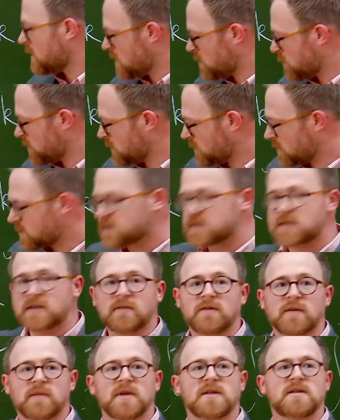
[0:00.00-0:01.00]
And what you can see
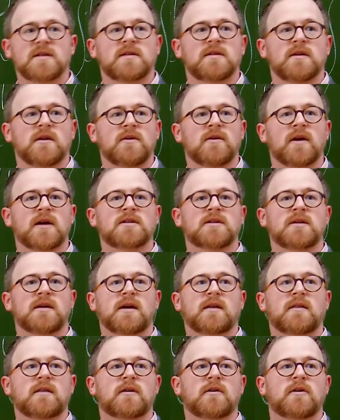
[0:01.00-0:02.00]
from this is you actually
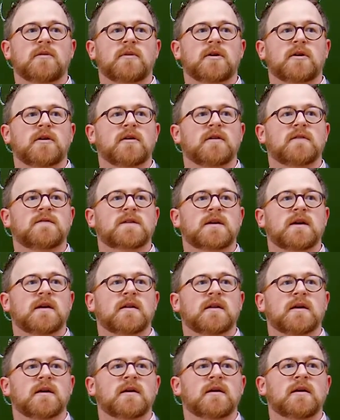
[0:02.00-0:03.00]
get the Coma Growth
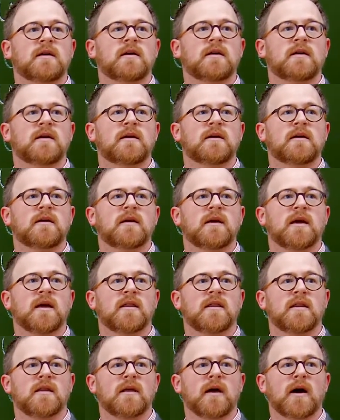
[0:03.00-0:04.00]
scaling,
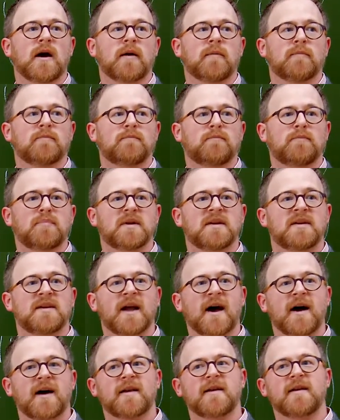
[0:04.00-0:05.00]
and, but
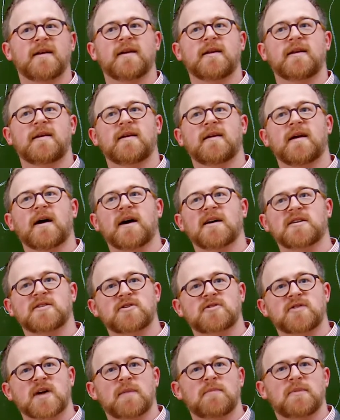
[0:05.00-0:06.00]
not
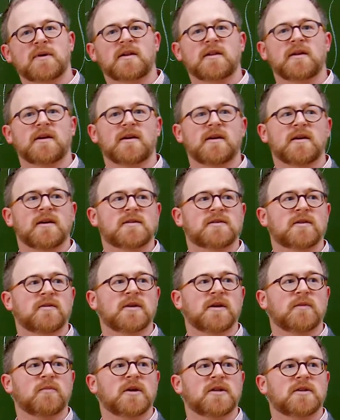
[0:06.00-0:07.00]
isotropically. It's
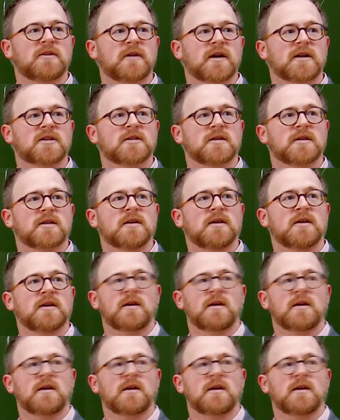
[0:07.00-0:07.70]
only in one direction,